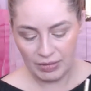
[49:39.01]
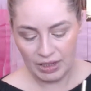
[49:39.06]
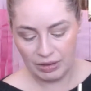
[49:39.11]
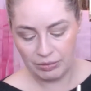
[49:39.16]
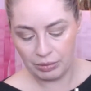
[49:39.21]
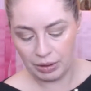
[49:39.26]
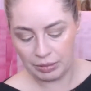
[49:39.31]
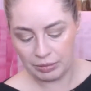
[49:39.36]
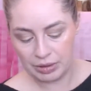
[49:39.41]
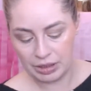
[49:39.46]

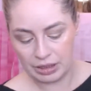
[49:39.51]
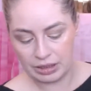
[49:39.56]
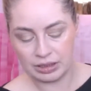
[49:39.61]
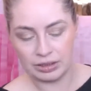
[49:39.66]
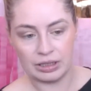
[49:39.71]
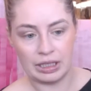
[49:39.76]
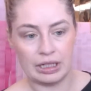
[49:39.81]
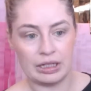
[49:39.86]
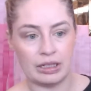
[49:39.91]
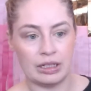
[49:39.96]
would I do
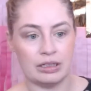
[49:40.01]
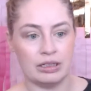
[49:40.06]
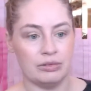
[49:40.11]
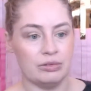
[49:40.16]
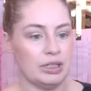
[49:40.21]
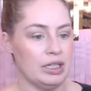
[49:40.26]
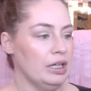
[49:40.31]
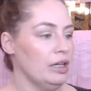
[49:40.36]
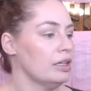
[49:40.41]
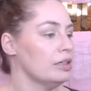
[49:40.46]
that? I don't
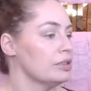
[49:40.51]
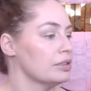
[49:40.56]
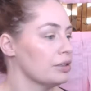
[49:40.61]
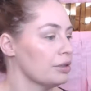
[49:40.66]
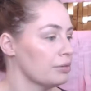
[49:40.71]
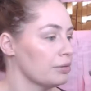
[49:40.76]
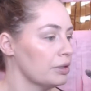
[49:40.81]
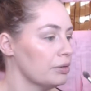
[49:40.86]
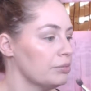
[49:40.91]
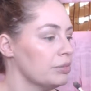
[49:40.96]
want to enter the
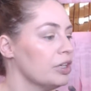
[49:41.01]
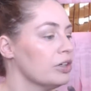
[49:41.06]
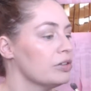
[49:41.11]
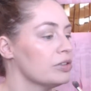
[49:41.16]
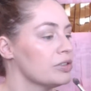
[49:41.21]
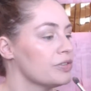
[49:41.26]
room nose